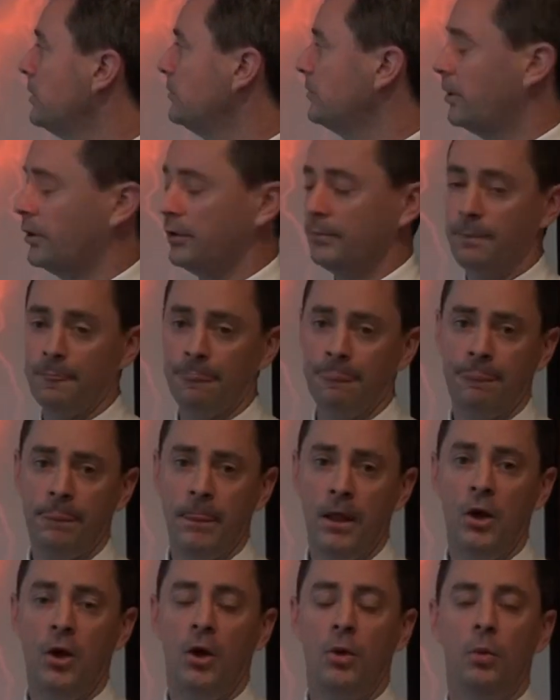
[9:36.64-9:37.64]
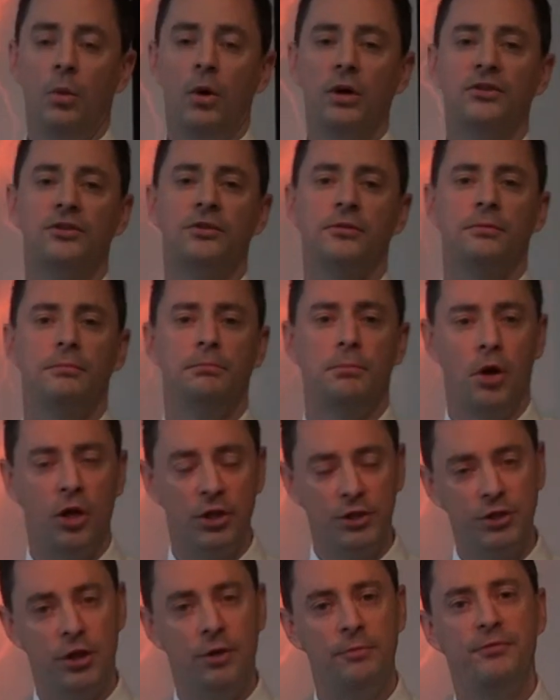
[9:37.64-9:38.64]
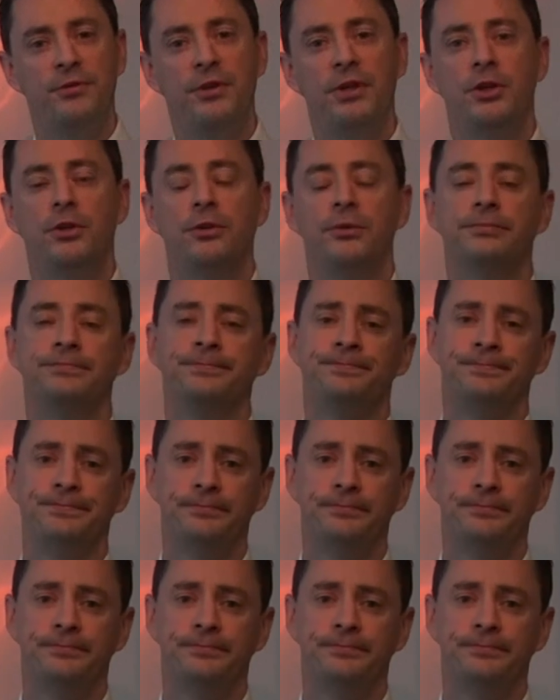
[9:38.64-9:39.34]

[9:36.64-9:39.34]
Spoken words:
So what's my job for you?